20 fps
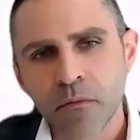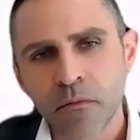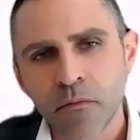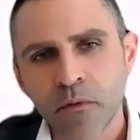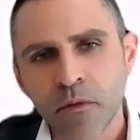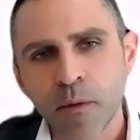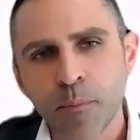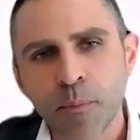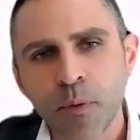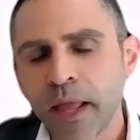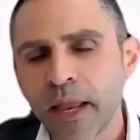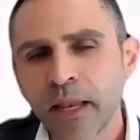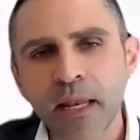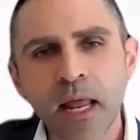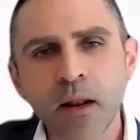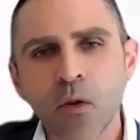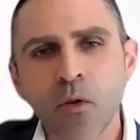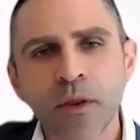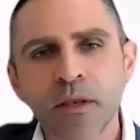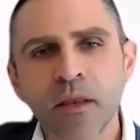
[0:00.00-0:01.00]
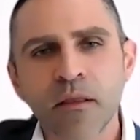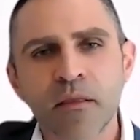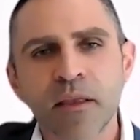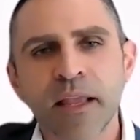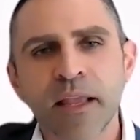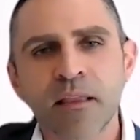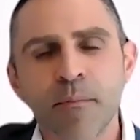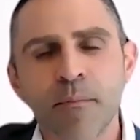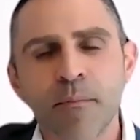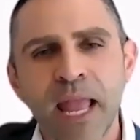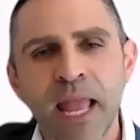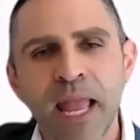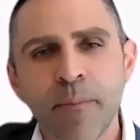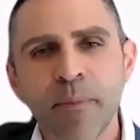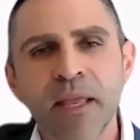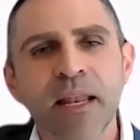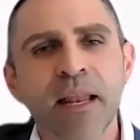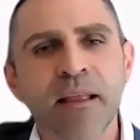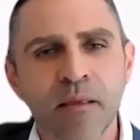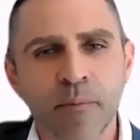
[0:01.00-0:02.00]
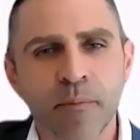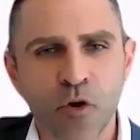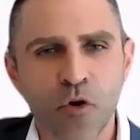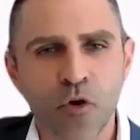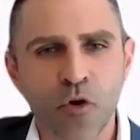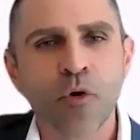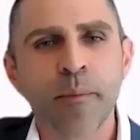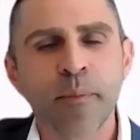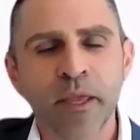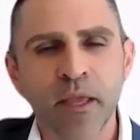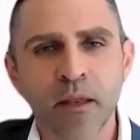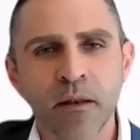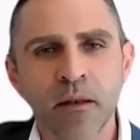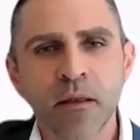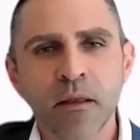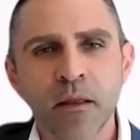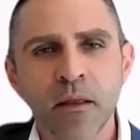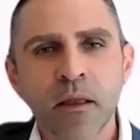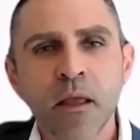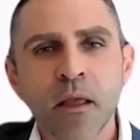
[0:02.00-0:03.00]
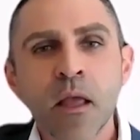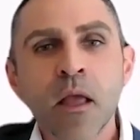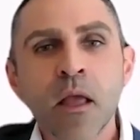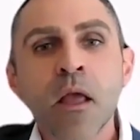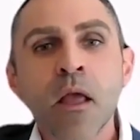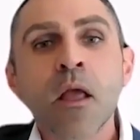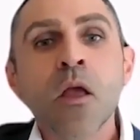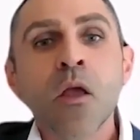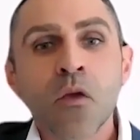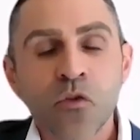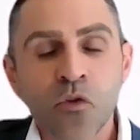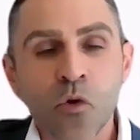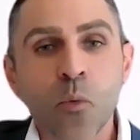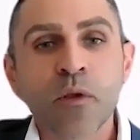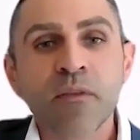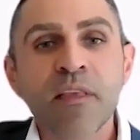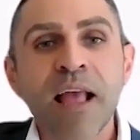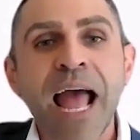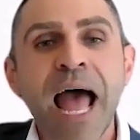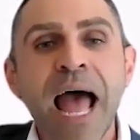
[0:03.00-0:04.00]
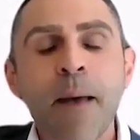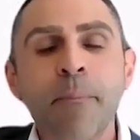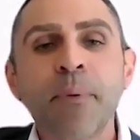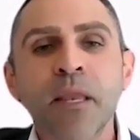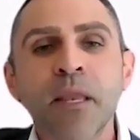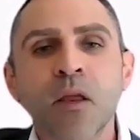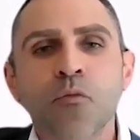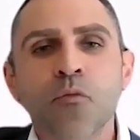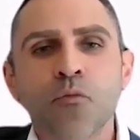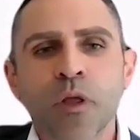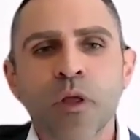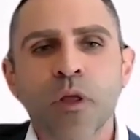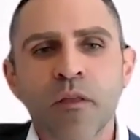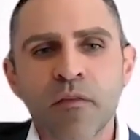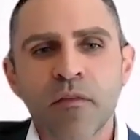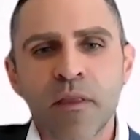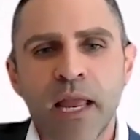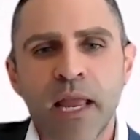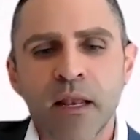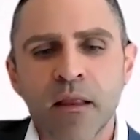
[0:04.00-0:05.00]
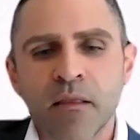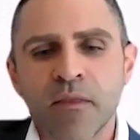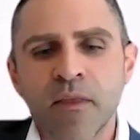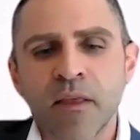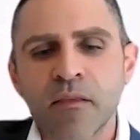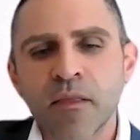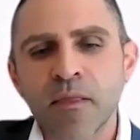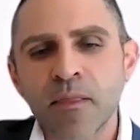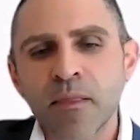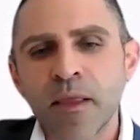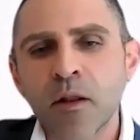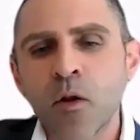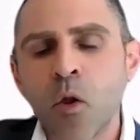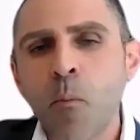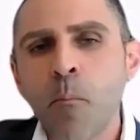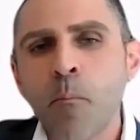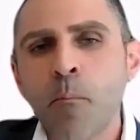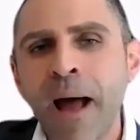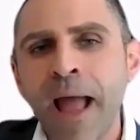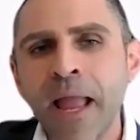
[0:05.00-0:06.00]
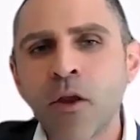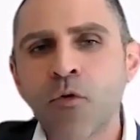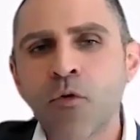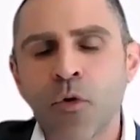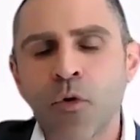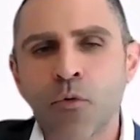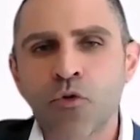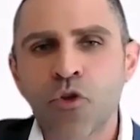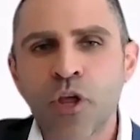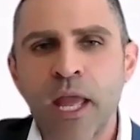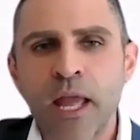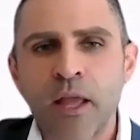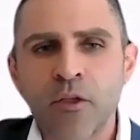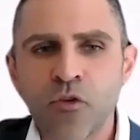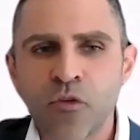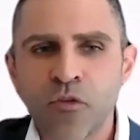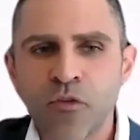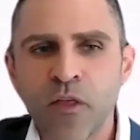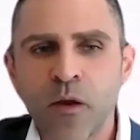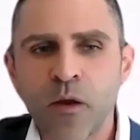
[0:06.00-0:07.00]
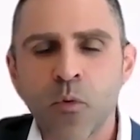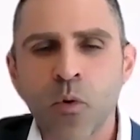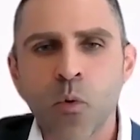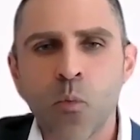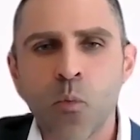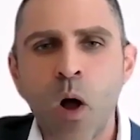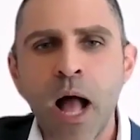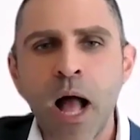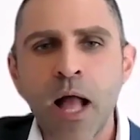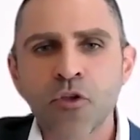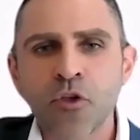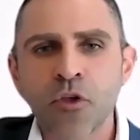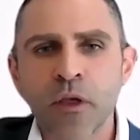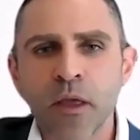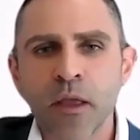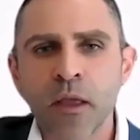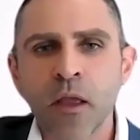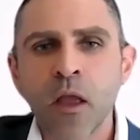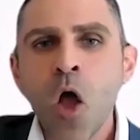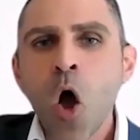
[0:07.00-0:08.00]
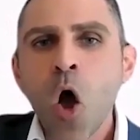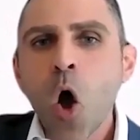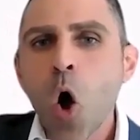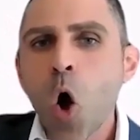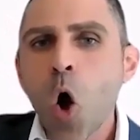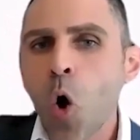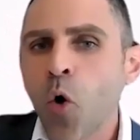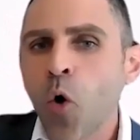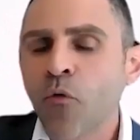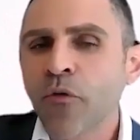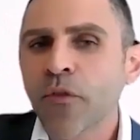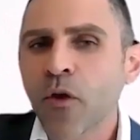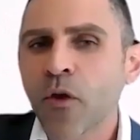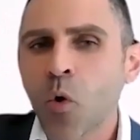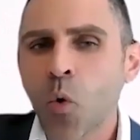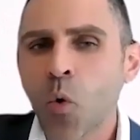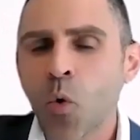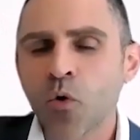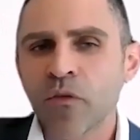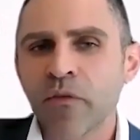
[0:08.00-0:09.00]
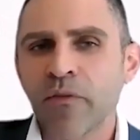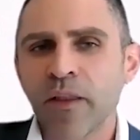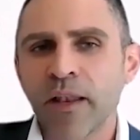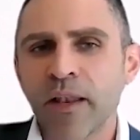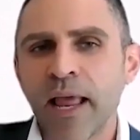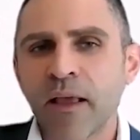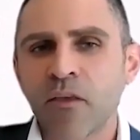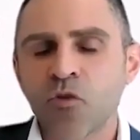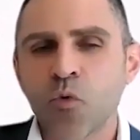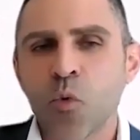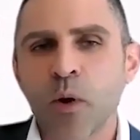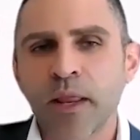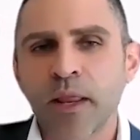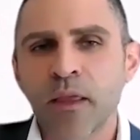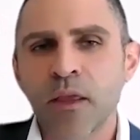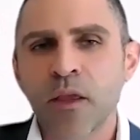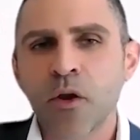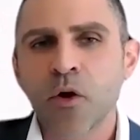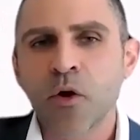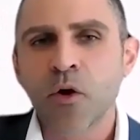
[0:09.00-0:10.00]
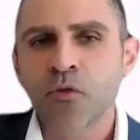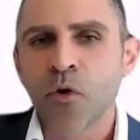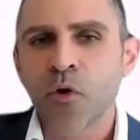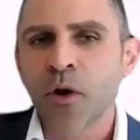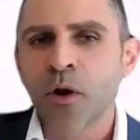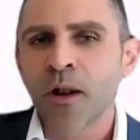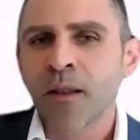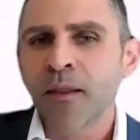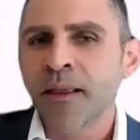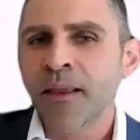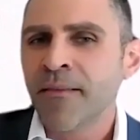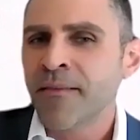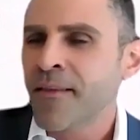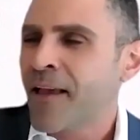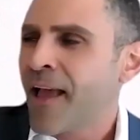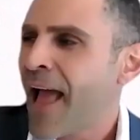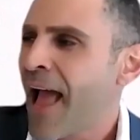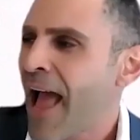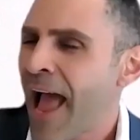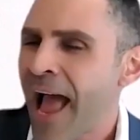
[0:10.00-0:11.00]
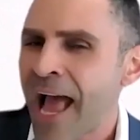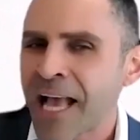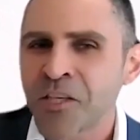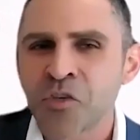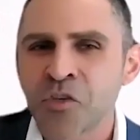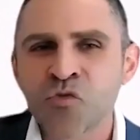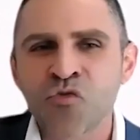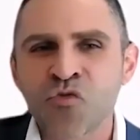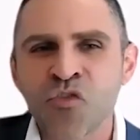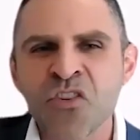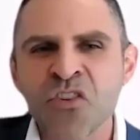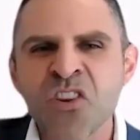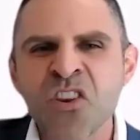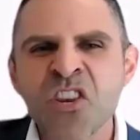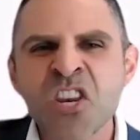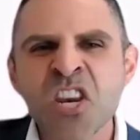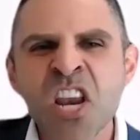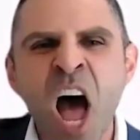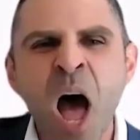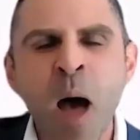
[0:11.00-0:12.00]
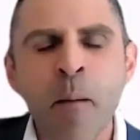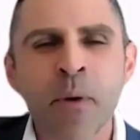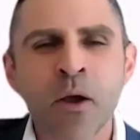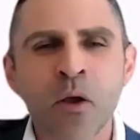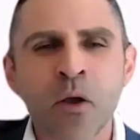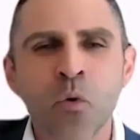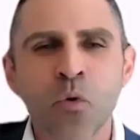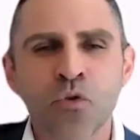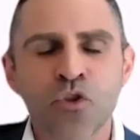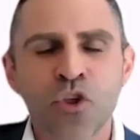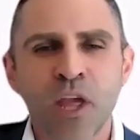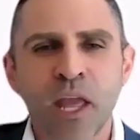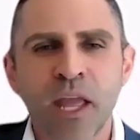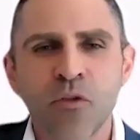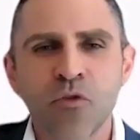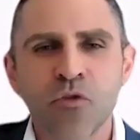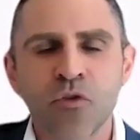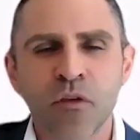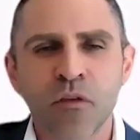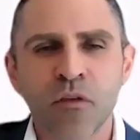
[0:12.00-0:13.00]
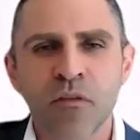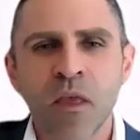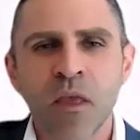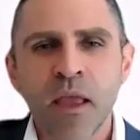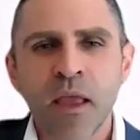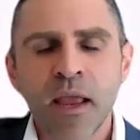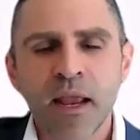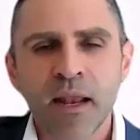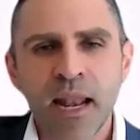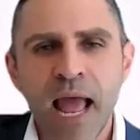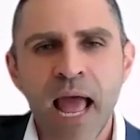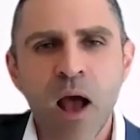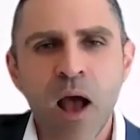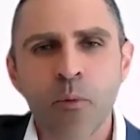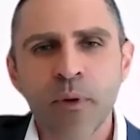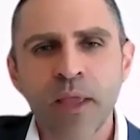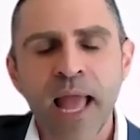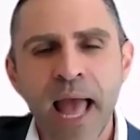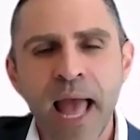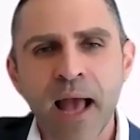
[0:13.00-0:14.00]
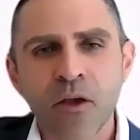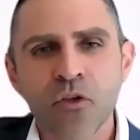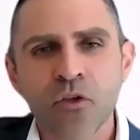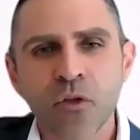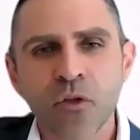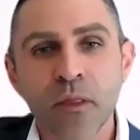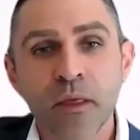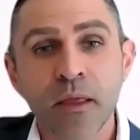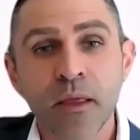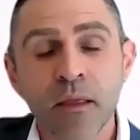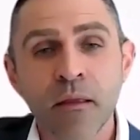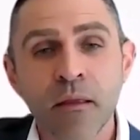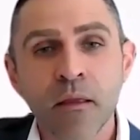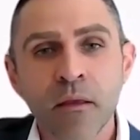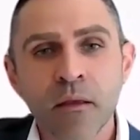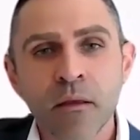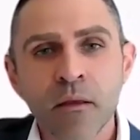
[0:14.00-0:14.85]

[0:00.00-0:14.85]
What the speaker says: the plane not only doesn't get to Miami, it ends up in the Caribbean. So what's happening in real estate is these little micro changes that we're watching over the course of the next 20 years are going to lead to astronomical changes in how we actually